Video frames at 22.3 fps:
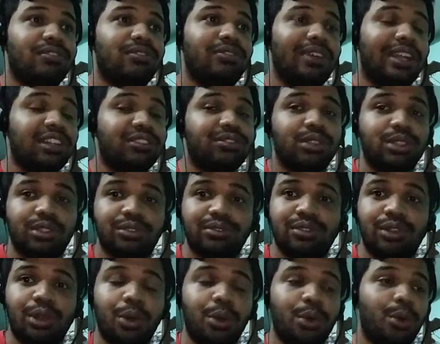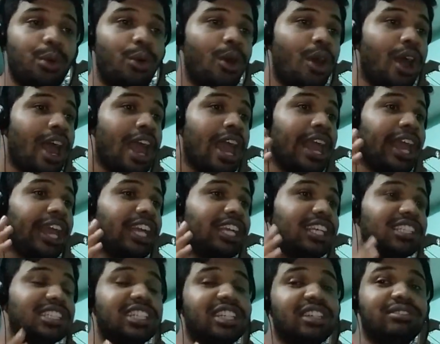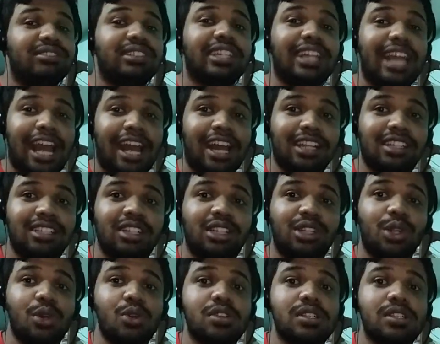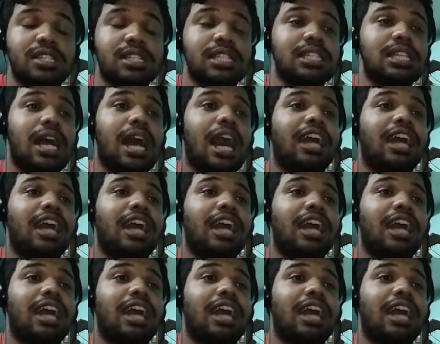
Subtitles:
went for the flow. Each and every character looks